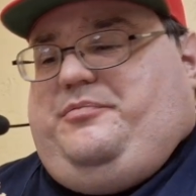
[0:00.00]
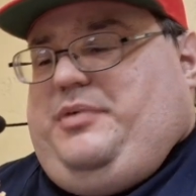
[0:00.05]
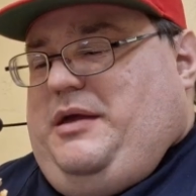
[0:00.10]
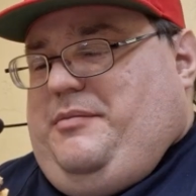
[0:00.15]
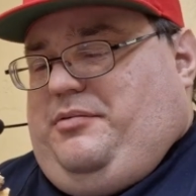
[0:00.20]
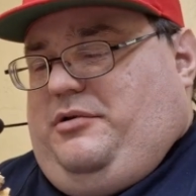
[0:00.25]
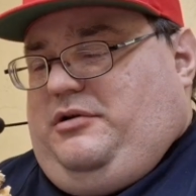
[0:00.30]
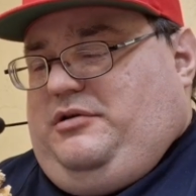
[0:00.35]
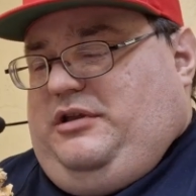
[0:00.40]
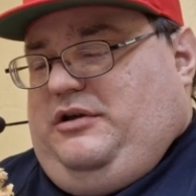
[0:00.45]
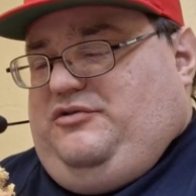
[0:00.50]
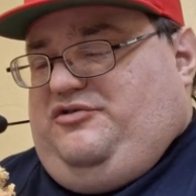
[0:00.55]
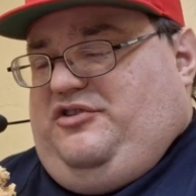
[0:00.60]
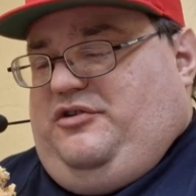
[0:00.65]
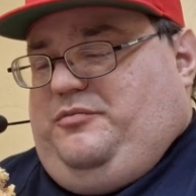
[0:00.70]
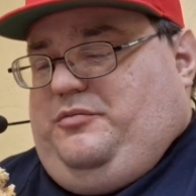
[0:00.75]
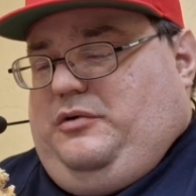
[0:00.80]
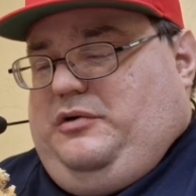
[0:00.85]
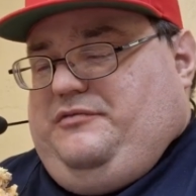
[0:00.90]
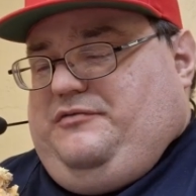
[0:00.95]
people on
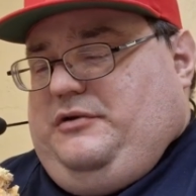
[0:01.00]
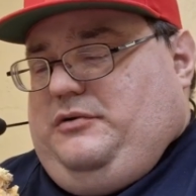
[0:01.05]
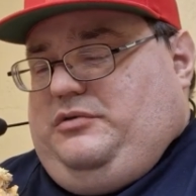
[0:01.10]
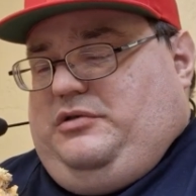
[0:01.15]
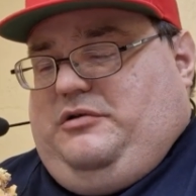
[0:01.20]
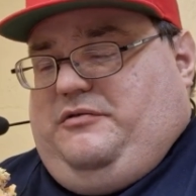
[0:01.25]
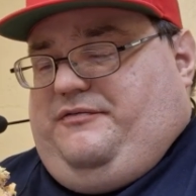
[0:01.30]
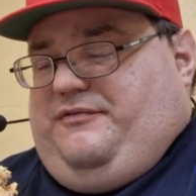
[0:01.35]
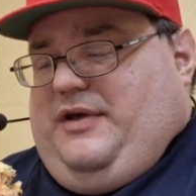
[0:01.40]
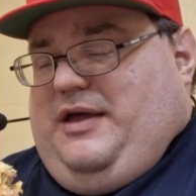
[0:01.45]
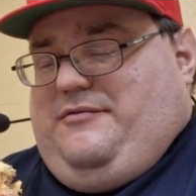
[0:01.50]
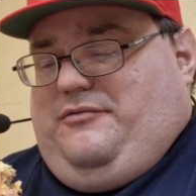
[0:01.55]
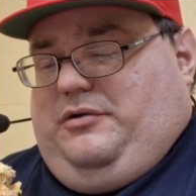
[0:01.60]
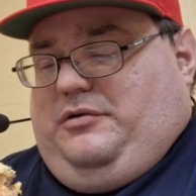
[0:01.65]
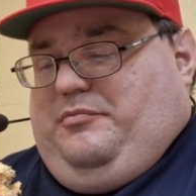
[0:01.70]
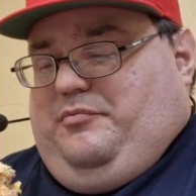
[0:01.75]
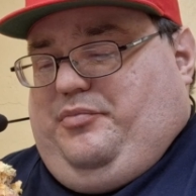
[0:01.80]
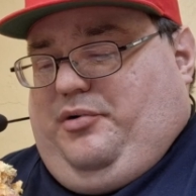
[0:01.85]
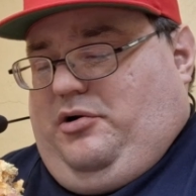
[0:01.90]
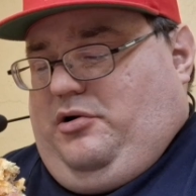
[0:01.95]
YouTube reviewing their
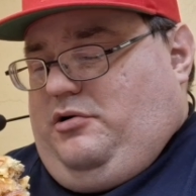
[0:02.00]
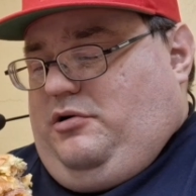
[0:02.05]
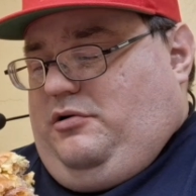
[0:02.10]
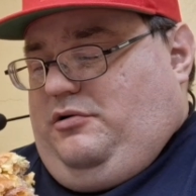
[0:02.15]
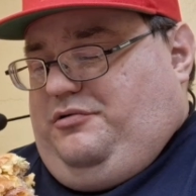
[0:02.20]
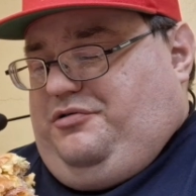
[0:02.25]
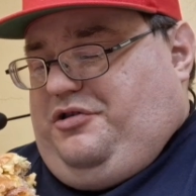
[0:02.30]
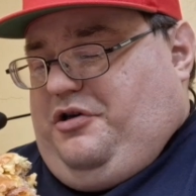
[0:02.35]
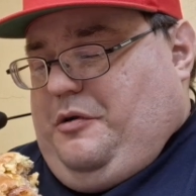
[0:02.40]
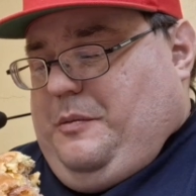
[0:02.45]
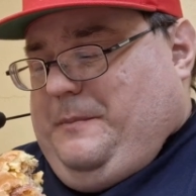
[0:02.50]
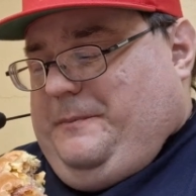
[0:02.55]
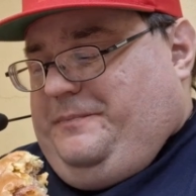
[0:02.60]
favorite burgers